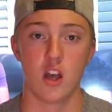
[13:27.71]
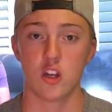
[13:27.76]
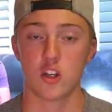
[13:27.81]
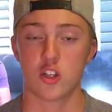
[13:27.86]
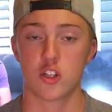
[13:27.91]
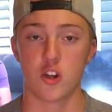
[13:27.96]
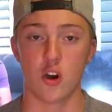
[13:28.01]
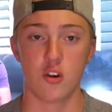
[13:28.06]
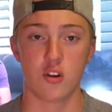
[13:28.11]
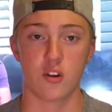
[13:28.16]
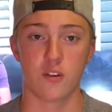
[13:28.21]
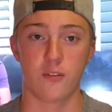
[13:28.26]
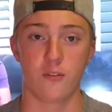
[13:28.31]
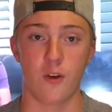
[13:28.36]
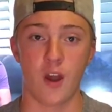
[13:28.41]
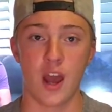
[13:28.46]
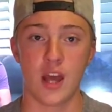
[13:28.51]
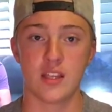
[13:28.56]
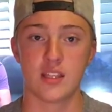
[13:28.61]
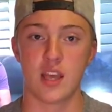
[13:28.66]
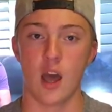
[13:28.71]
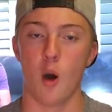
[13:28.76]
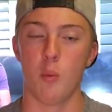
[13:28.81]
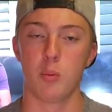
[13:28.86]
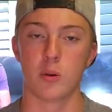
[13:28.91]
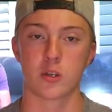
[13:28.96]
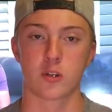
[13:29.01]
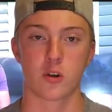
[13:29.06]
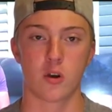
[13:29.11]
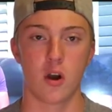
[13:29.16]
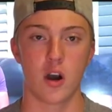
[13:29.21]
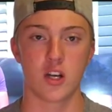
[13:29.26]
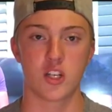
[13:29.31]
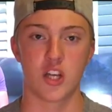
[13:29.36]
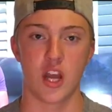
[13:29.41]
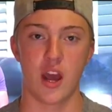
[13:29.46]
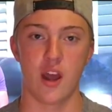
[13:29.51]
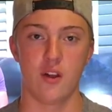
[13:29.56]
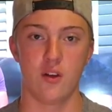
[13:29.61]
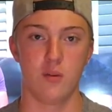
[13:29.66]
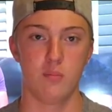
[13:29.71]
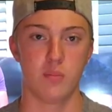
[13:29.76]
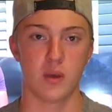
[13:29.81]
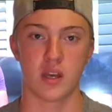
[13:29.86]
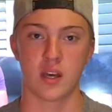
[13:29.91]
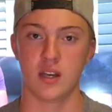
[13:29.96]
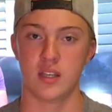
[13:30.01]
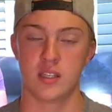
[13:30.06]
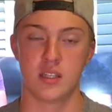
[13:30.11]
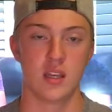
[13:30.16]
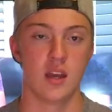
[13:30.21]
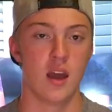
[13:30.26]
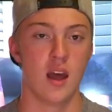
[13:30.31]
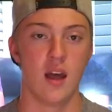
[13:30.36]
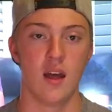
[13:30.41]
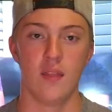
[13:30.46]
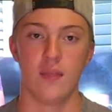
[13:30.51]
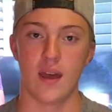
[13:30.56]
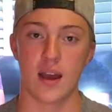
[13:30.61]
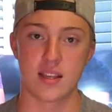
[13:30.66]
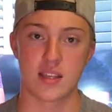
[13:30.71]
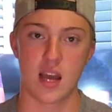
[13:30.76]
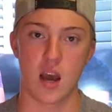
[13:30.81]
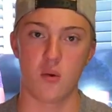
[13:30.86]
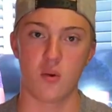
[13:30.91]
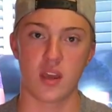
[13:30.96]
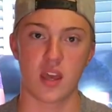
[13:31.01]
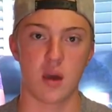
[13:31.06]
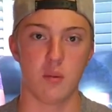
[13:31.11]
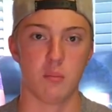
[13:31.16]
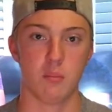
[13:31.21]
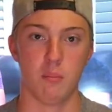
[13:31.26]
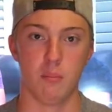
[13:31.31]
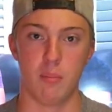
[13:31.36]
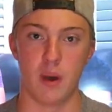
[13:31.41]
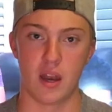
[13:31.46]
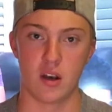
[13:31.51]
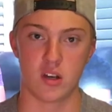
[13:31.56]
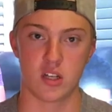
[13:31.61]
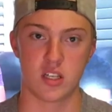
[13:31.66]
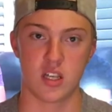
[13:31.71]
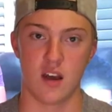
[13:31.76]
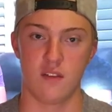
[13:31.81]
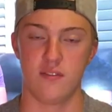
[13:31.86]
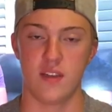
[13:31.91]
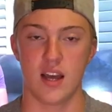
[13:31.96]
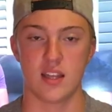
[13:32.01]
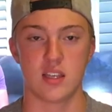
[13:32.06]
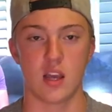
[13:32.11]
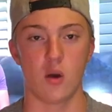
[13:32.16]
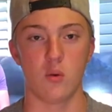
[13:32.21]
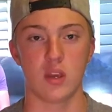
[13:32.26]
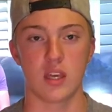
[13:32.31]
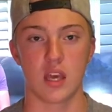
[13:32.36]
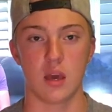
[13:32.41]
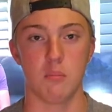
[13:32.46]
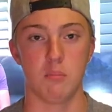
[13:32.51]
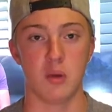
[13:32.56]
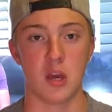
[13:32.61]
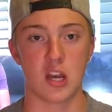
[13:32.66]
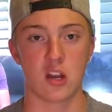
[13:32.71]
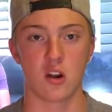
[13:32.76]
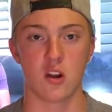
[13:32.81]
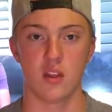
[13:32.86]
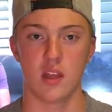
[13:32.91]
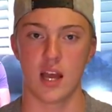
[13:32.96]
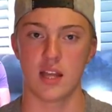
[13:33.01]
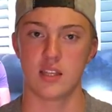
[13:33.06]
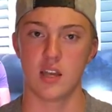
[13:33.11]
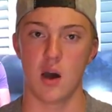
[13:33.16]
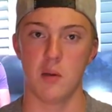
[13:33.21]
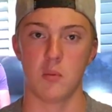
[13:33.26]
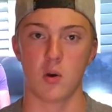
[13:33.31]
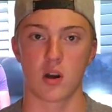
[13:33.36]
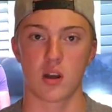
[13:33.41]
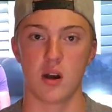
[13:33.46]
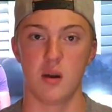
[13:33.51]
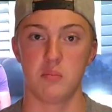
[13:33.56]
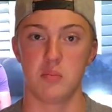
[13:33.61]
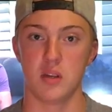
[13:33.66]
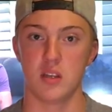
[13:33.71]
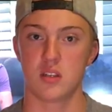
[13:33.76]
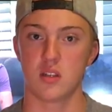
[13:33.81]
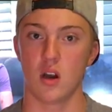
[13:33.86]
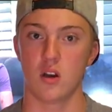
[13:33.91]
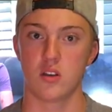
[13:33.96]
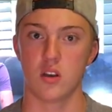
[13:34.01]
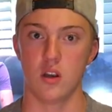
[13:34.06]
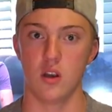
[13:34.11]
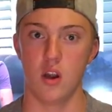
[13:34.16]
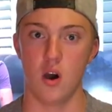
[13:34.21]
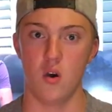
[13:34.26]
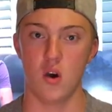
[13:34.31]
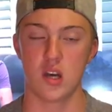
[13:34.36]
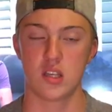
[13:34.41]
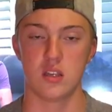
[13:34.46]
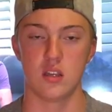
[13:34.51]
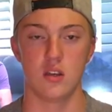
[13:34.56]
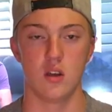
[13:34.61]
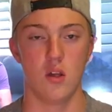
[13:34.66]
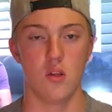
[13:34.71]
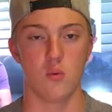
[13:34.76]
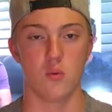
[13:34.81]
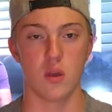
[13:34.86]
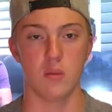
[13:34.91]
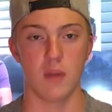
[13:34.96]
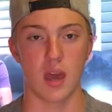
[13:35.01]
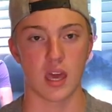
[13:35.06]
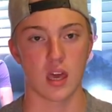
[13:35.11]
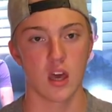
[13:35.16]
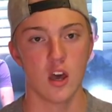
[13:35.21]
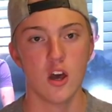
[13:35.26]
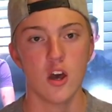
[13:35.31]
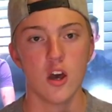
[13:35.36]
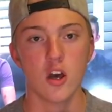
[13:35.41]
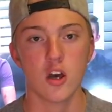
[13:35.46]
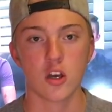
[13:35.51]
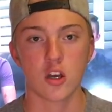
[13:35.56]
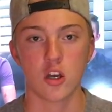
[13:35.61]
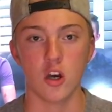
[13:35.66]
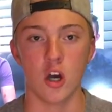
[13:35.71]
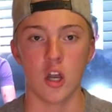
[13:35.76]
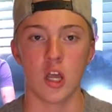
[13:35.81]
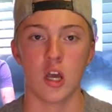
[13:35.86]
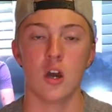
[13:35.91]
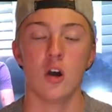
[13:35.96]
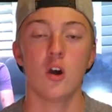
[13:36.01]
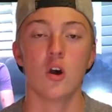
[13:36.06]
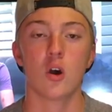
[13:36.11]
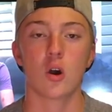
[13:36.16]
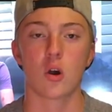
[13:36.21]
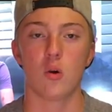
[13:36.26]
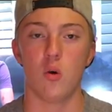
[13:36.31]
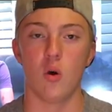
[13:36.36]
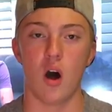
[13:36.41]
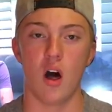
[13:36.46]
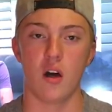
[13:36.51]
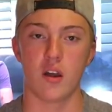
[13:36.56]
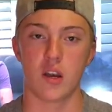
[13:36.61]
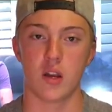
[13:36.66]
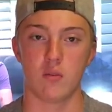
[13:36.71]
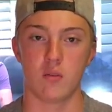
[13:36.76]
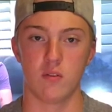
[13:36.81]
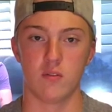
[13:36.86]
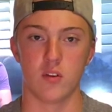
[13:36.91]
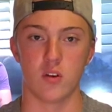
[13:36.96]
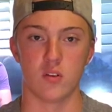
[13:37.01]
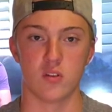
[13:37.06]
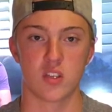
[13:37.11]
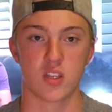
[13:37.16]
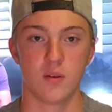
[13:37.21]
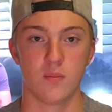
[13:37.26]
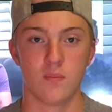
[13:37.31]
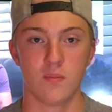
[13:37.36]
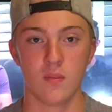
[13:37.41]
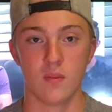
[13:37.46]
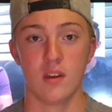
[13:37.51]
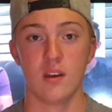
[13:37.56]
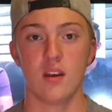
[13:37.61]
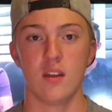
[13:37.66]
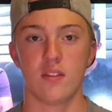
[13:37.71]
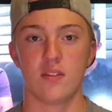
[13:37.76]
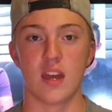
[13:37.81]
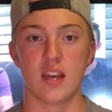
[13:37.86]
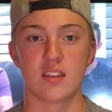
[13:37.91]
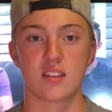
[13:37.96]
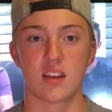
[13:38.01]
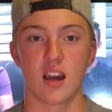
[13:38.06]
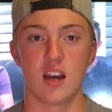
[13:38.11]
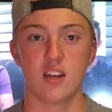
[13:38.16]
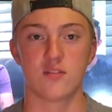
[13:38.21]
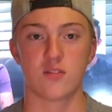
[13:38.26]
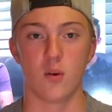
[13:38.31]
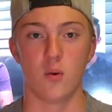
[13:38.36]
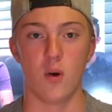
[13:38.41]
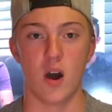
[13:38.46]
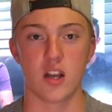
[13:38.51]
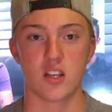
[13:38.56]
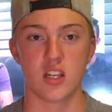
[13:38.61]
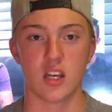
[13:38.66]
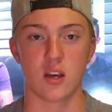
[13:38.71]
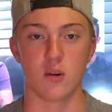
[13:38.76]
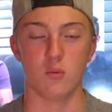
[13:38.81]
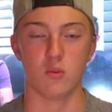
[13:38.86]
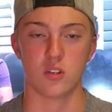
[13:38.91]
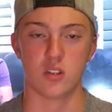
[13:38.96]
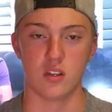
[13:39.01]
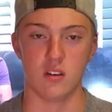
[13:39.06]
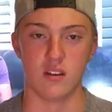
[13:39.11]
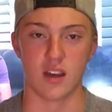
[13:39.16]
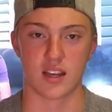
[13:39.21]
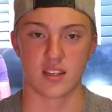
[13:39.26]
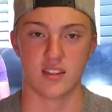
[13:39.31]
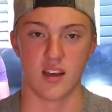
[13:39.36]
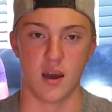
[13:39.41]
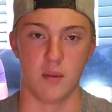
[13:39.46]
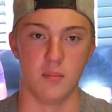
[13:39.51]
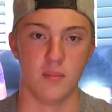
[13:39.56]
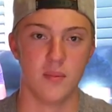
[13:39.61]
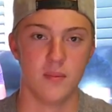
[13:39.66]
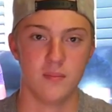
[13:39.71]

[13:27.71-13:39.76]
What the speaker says: show your friends, help us grow our channel because that's how we get better stuff. That's how we get bigger. That's how more companies start to know us and know that we make good quality reviews. Thanks guys for watching and we'll see you next time.